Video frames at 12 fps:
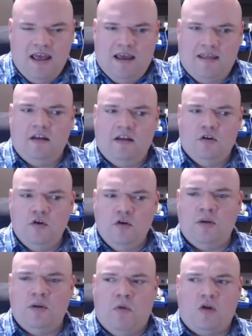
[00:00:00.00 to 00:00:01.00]
I think
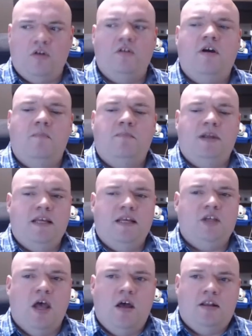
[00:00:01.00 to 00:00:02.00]
new and modern
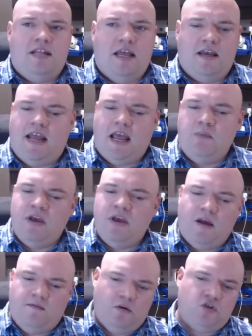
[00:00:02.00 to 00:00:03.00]
companies take an
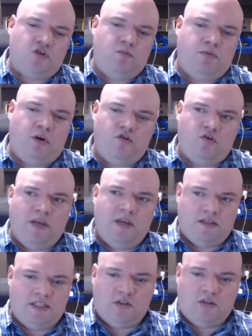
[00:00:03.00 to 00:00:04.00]
API first approach
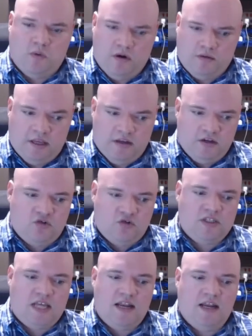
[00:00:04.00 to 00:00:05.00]
because that's where the
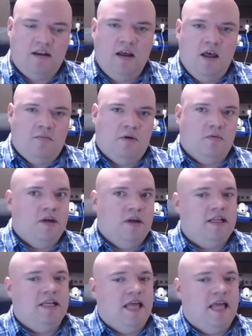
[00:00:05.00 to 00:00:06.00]
industry's heading, but
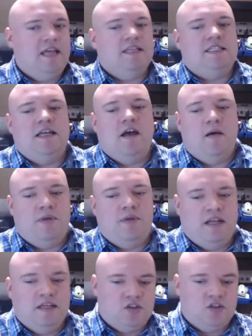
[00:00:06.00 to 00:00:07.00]
really legacy
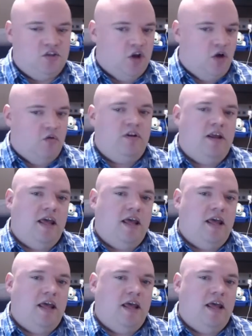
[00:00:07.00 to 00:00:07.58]
companies don't.